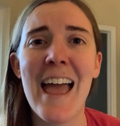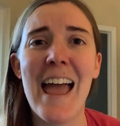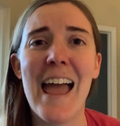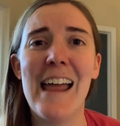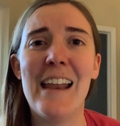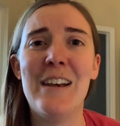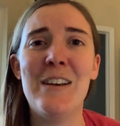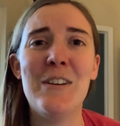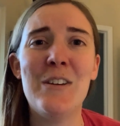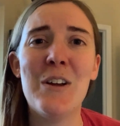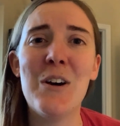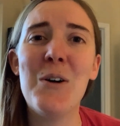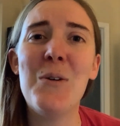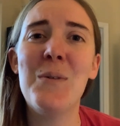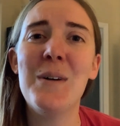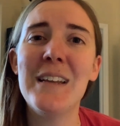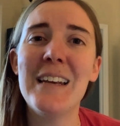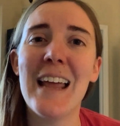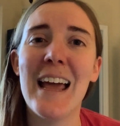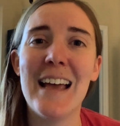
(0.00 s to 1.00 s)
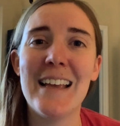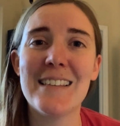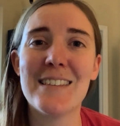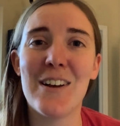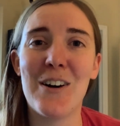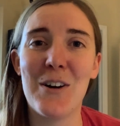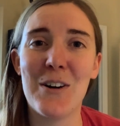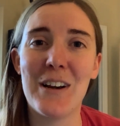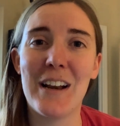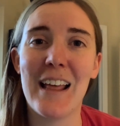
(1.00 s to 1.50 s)
And no one has
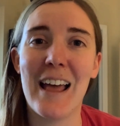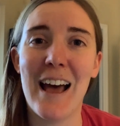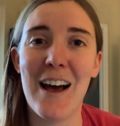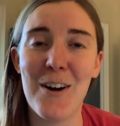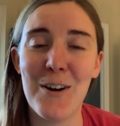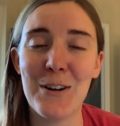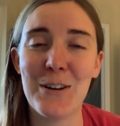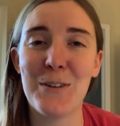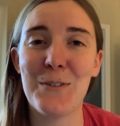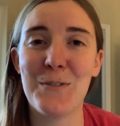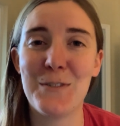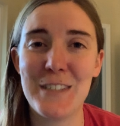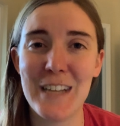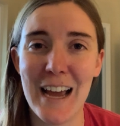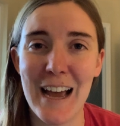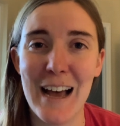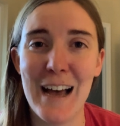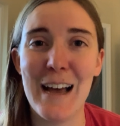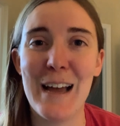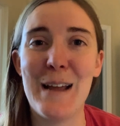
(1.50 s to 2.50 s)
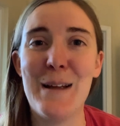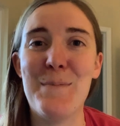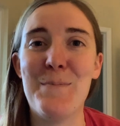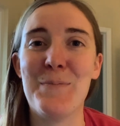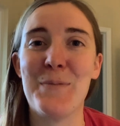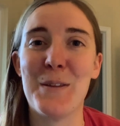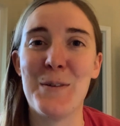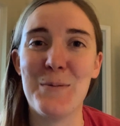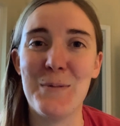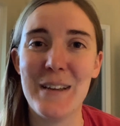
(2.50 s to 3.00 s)
a harder time